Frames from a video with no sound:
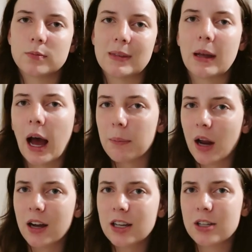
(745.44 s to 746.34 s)
I'm
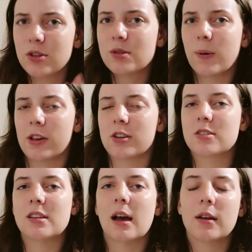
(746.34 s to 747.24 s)
not gonna do
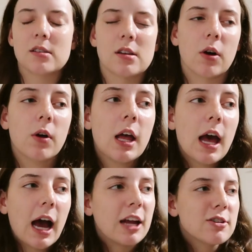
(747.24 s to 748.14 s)
spoilers. So
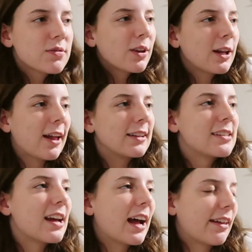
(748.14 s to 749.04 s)
I just really liked
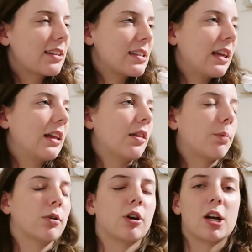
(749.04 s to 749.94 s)
it. I like seeing the
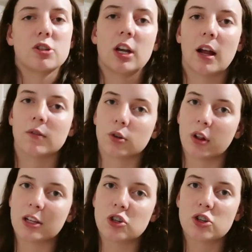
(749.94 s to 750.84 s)
progression of the
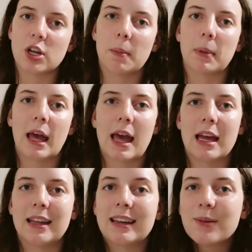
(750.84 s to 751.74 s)
relationship
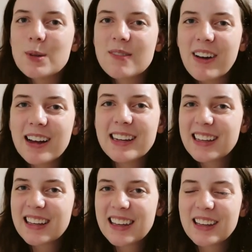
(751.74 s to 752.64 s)
and it was fun
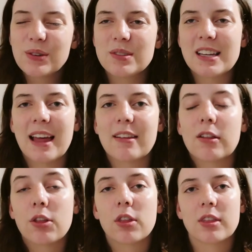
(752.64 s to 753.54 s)
and cute. And
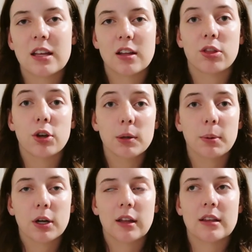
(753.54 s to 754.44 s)
then the third
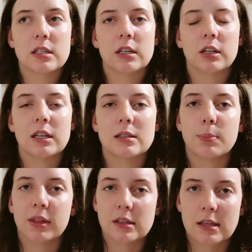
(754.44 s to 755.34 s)
book in the series,
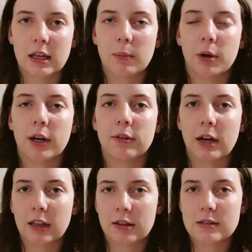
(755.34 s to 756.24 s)
but the second book I
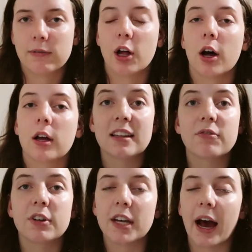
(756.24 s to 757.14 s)
read in this vlog,
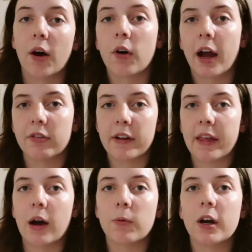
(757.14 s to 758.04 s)
Addicted for Now. I read
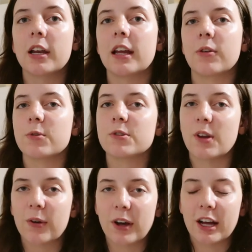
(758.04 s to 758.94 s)
that one and it was
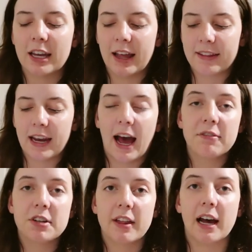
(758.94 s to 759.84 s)
so good. And then
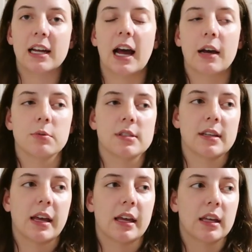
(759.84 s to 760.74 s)
after that, I was
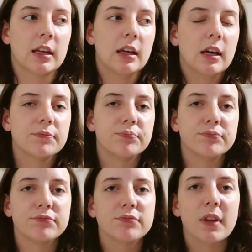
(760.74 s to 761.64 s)
like,
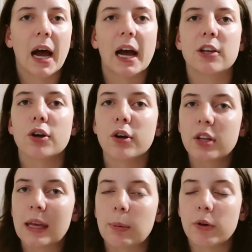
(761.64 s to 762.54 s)
I
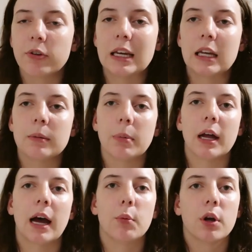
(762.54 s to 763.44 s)
could keep on reading,
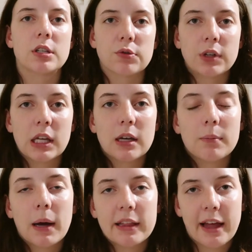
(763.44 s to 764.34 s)
but I want to read
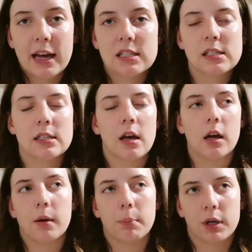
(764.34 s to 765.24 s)
my last
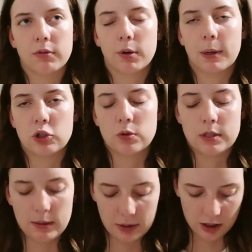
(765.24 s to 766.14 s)
book for my June
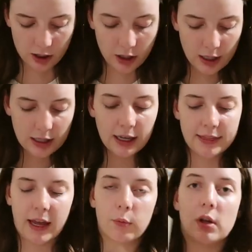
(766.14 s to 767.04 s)
TBR,
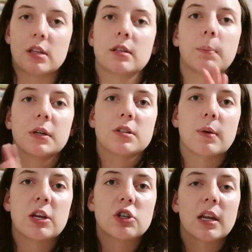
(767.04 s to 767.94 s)
and that was
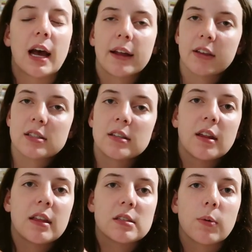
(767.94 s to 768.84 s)
Persuasion. I listened
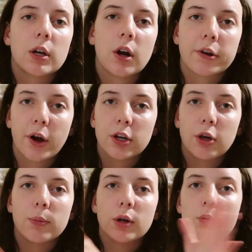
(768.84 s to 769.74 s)
to this one on
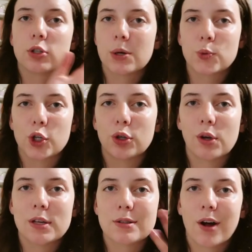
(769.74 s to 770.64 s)
audiobook, which I'm sure you
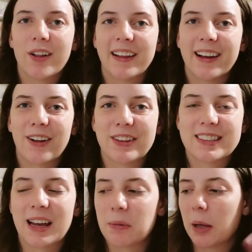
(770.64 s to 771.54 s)
guys saw, like all the
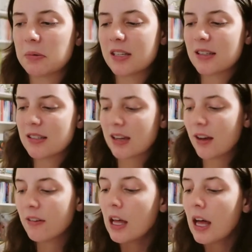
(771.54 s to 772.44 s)
time lapses and stuff.